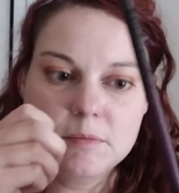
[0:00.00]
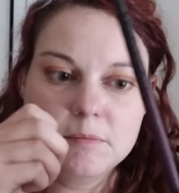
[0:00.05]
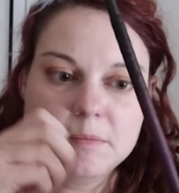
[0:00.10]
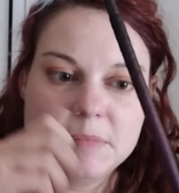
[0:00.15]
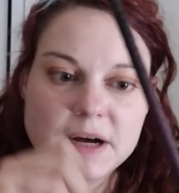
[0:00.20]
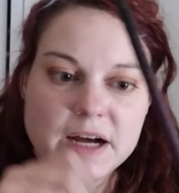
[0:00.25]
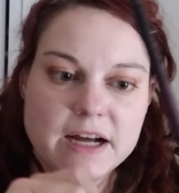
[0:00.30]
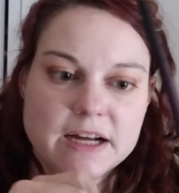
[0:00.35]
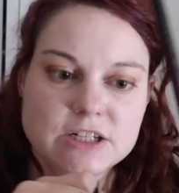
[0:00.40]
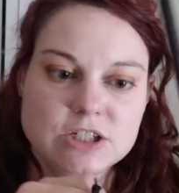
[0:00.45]

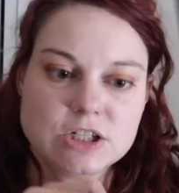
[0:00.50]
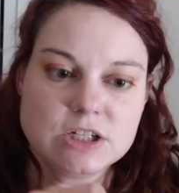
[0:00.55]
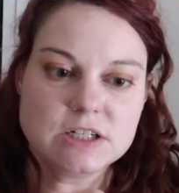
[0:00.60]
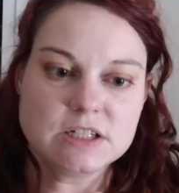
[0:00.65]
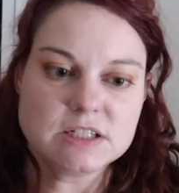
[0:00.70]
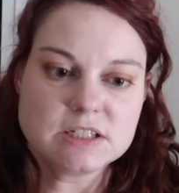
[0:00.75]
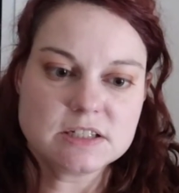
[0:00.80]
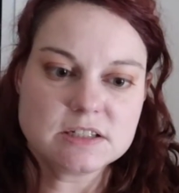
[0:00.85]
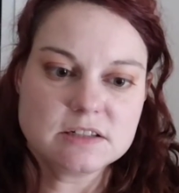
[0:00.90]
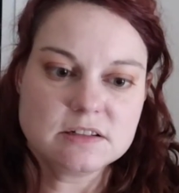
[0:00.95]
by
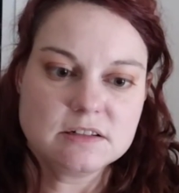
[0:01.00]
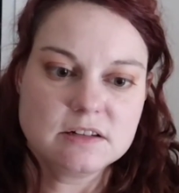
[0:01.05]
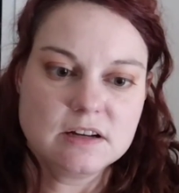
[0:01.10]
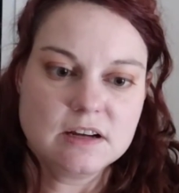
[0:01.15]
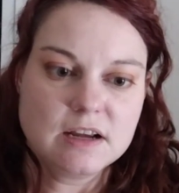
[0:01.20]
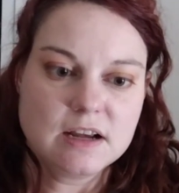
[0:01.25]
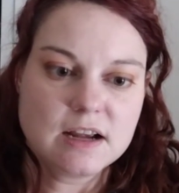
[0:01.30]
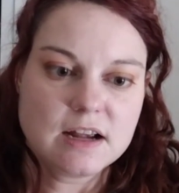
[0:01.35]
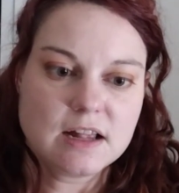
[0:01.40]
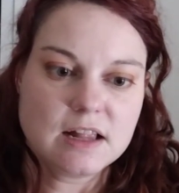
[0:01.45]
just
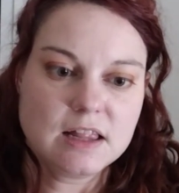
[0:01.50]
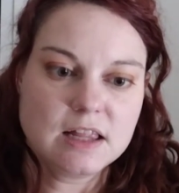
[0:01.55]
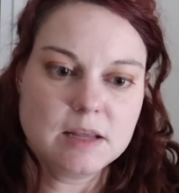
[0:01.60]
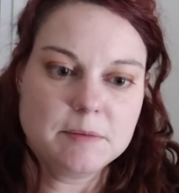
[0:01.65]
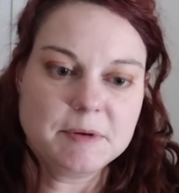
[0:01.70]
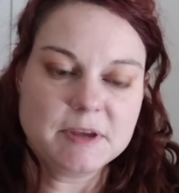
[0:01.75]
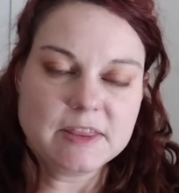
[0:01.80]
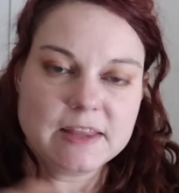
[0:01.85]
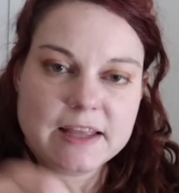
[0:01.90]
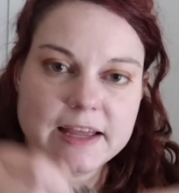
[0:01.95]

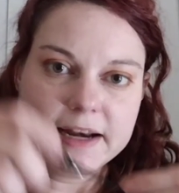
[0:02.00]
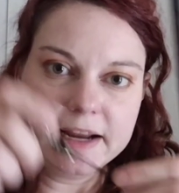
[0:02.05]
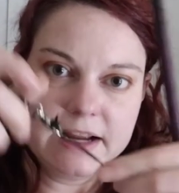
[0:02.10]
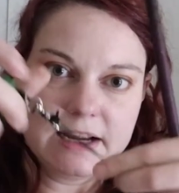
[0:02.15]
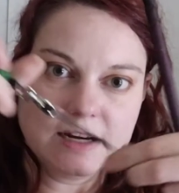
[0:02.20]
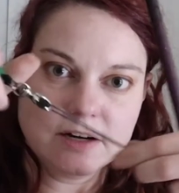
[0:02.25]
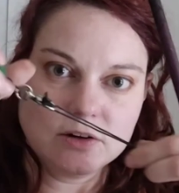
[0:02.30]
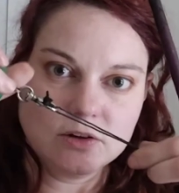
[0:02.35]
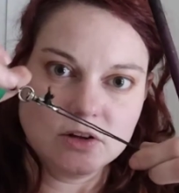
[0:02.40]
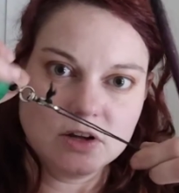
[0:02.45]
clipping that
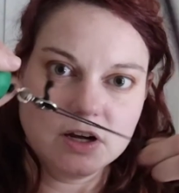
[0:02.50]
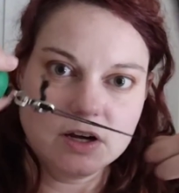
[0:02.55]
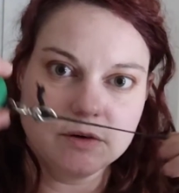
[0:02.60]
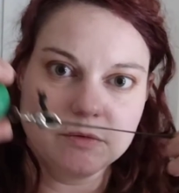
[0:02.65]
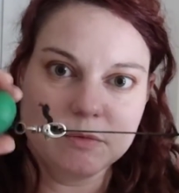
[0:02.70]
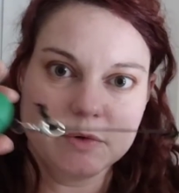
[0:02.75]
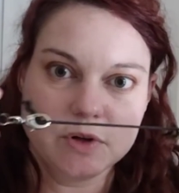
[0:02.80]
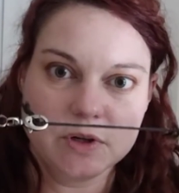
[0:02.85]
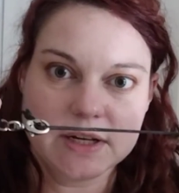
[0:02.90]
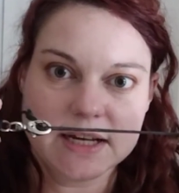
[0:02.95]
handle on
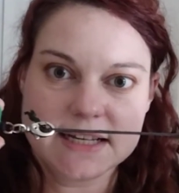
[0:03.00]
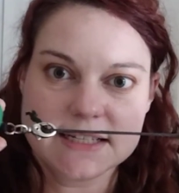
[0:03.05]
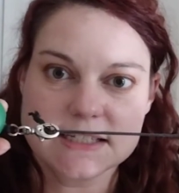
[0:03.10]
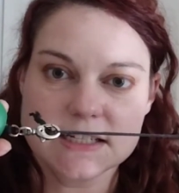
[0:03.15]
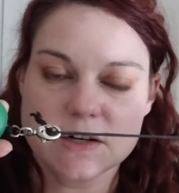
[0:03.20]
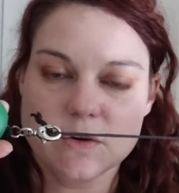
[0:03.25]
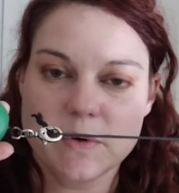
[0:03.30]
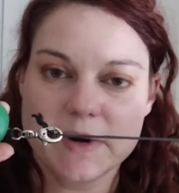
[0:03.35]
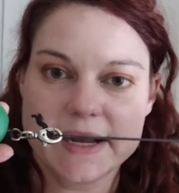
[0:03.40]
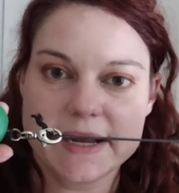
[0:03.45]
real nice
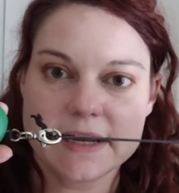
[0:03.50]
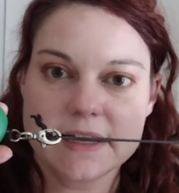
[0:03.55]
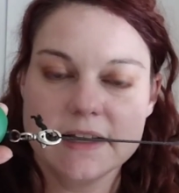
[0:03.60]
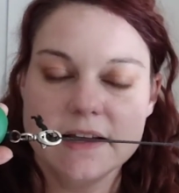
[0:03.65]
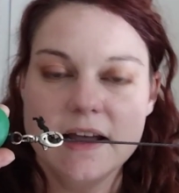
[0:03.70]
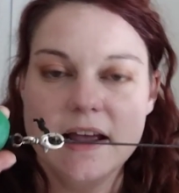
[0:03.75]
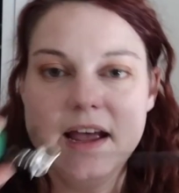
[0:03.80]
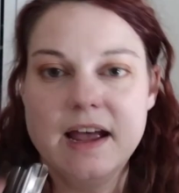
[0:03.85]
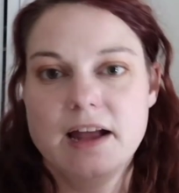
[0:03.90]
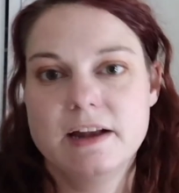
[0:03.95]
and quick,
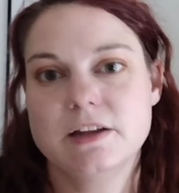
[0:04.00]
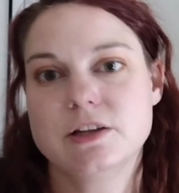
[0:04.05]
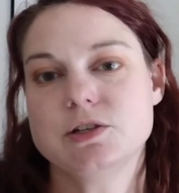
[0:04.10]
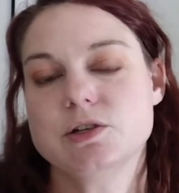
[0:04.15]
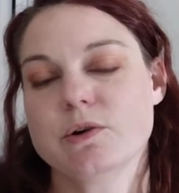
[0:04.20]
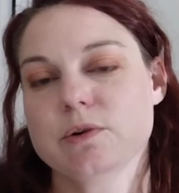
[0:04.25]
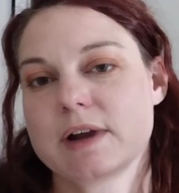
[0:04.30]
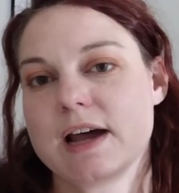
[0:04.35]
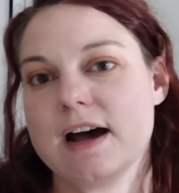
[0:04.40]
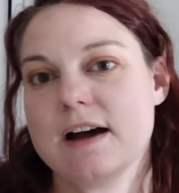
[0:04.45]
and you
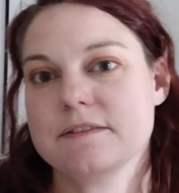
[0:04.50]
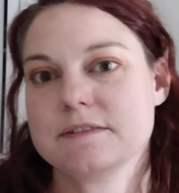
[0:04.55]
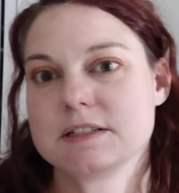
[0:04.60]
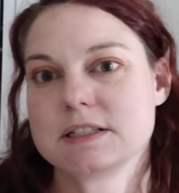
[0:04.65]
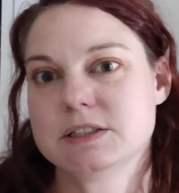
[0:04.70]
don't have